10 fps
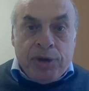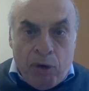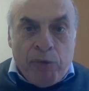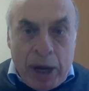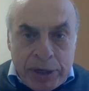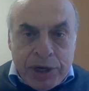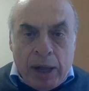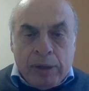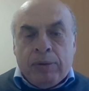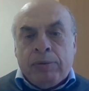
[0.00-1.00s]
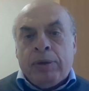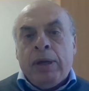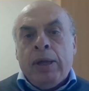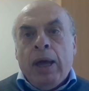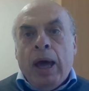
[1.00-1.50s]
of my childhood.
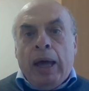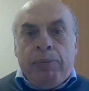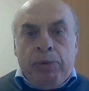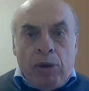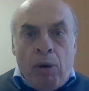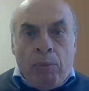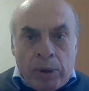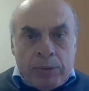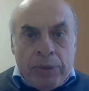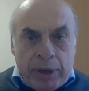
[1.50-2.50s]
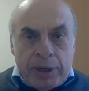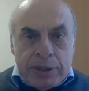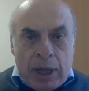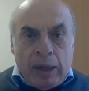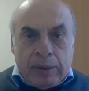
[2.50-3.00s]
And we know what was the
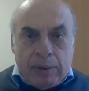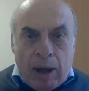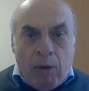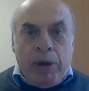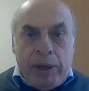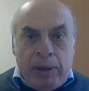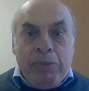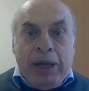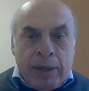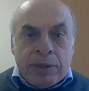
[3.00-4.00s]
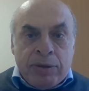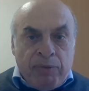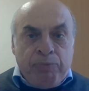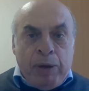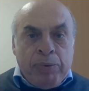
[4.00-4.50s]
result, how many millions
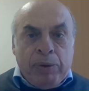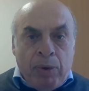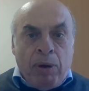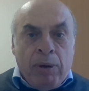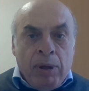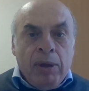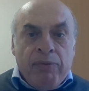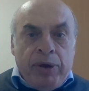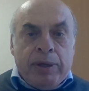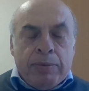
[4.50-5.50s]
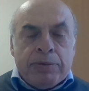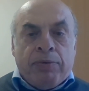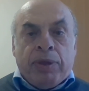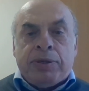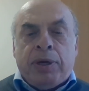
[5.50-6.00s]
of people were victims
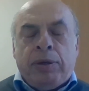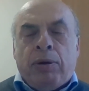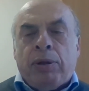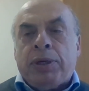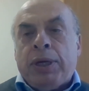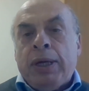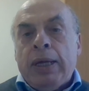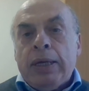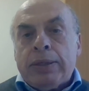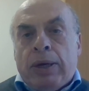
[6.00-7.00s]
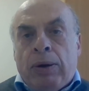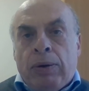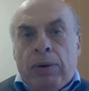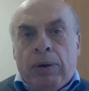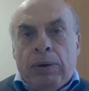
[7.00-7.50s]
of this ideology.
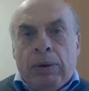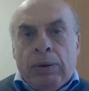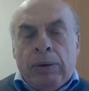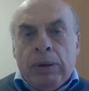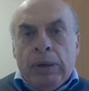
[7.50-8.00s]
So,